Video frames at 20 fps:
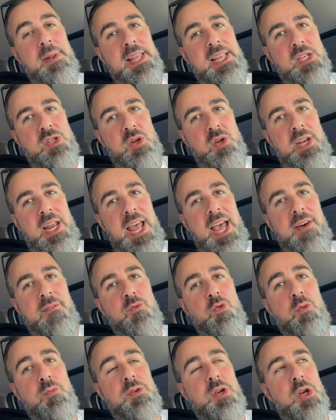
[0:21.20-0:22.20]
so they have
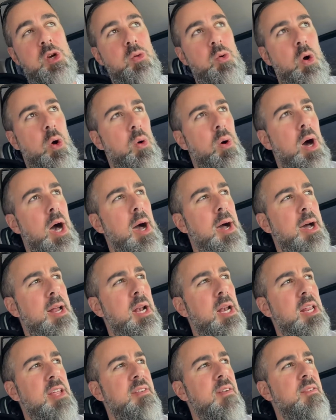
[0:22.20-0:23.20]
room to grow. I'm going
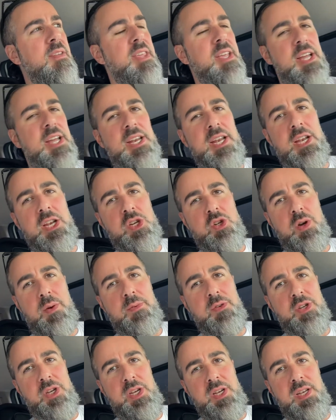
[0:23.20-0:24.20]
to leave everything in the
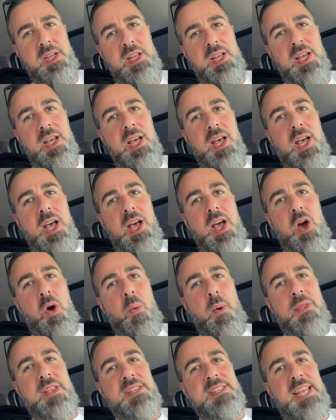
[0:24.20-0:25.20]
description.
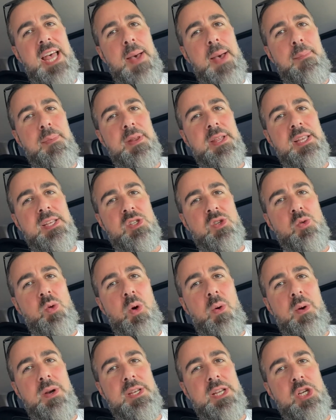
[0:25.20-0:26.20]
When the saplings
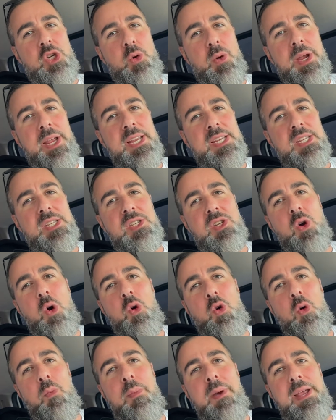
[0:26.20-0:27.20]
grow into trees,
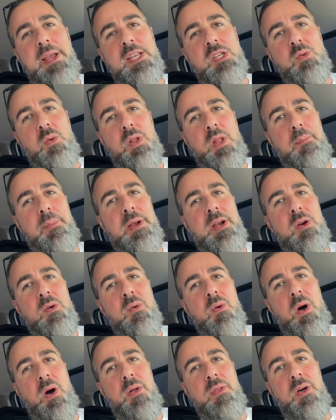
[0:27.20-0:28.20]
cocoa beans will
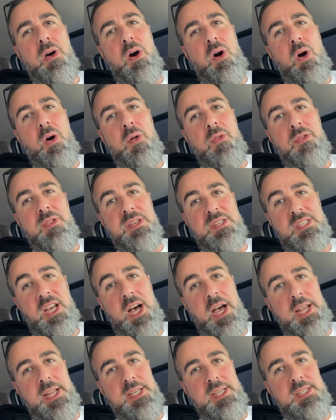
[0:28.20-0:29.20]
appear on the
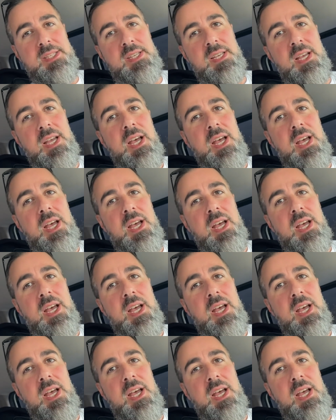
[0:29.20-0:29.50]
sides.